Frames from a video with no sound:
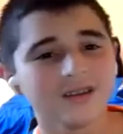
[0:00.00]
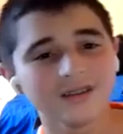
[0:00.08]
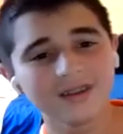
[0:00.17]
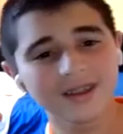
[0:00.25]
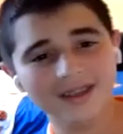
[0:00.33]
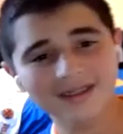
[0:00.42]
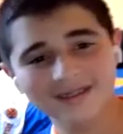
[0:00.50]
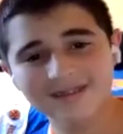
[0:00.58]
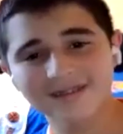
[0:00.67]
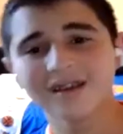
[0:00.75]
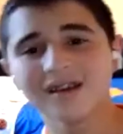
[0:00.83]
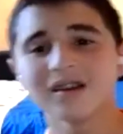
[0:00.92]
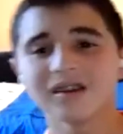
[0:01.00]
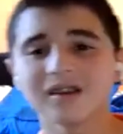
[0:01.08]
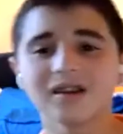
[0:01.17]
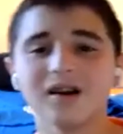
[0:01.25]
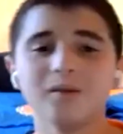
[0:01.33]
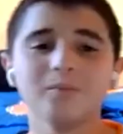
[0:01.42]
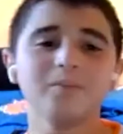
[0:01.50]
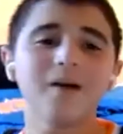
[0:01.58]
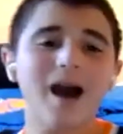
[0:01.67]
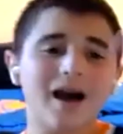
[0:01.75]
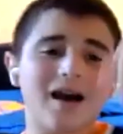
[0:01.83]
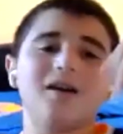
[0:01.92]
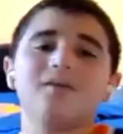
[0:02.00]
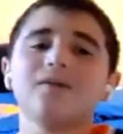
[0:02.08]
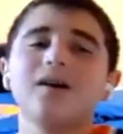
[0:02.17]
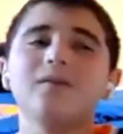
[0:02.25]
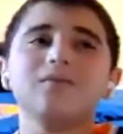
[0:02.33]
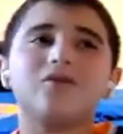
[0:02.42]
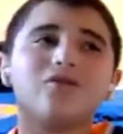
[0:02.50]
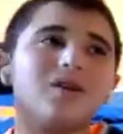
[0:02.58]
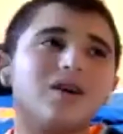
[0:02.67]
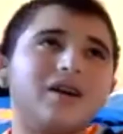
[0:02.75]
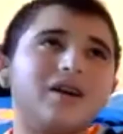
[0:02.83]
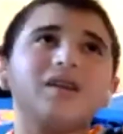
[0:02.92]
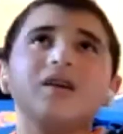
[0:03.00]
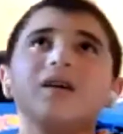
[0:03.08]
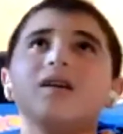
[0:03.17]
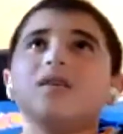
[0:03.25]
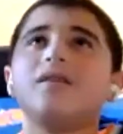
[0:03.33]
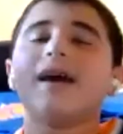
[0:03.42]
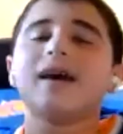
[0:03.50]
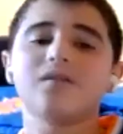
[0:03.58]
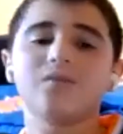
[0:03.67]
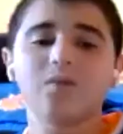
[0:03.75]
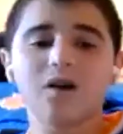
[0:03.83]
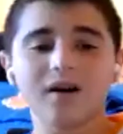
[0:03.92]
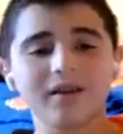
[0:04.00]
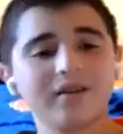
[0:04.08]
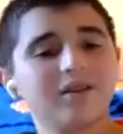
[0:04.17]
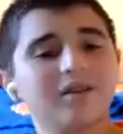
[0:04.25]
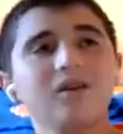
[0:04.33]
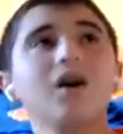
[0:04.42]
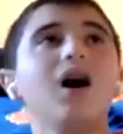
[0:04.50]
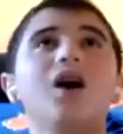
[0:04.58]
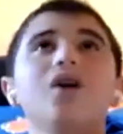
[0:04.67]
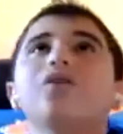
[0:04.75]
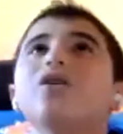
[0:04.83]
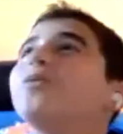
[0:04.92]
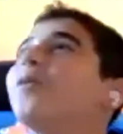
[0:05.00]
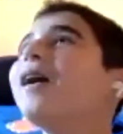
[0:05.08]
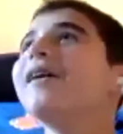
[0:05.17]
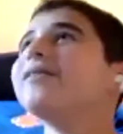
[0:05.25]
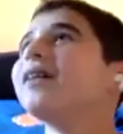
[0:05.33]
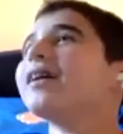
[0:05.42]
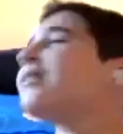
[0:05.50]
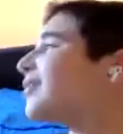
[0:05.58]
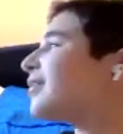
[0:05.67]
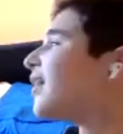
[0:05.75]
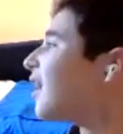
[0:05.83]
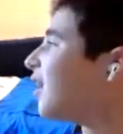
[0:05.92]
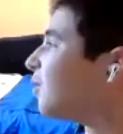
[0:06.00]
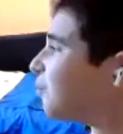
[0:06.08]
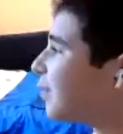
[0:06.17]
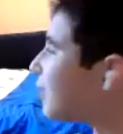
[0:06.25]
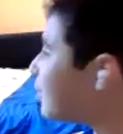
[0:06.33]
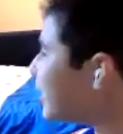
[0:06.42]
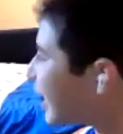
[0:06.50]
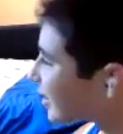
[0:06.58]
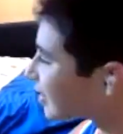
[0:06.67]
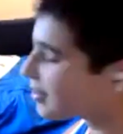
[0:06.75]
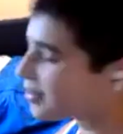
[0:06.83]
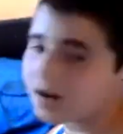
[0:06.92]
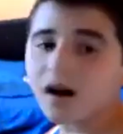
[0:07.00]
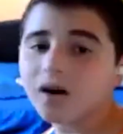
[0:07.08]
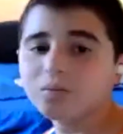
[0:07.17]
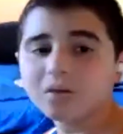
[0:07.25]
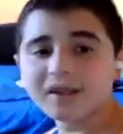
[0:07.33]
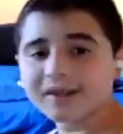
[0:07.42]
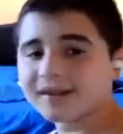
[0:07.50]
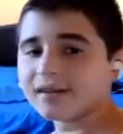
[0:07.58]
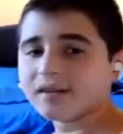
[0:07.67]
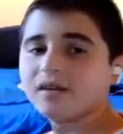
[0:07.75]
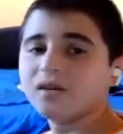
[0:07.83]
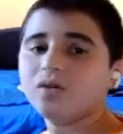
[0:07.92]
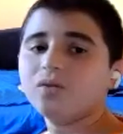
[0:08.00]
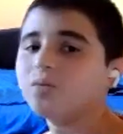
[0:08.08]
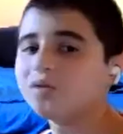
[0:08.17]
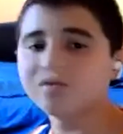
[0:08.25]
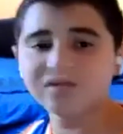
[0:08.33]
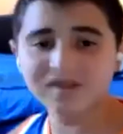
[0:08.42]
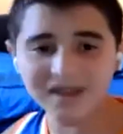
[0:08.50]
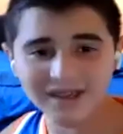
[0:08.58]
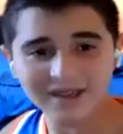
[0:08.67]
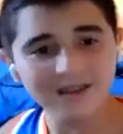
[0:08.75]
Knicks, come back. Come join next one. I don't know when. Like maybe next week. We'll see.